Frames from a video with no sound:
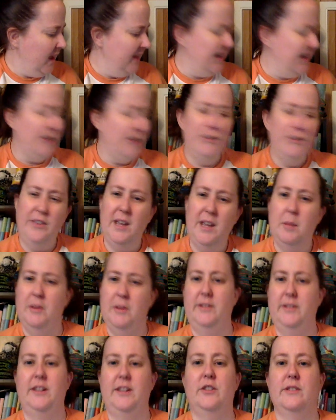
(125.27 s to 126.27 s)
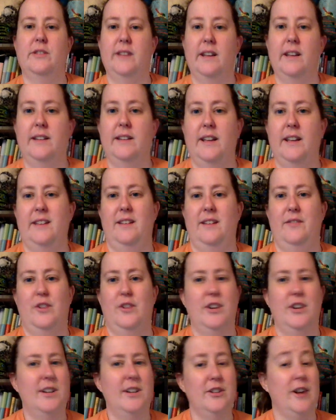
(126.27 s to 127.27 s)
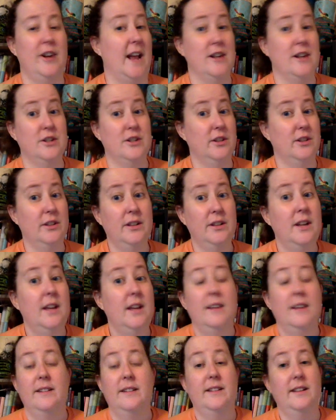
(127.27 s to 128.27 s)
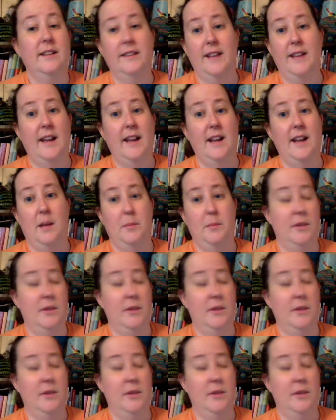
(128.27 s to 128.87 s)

The other thing about Secret Santa is if you're international, still sign up.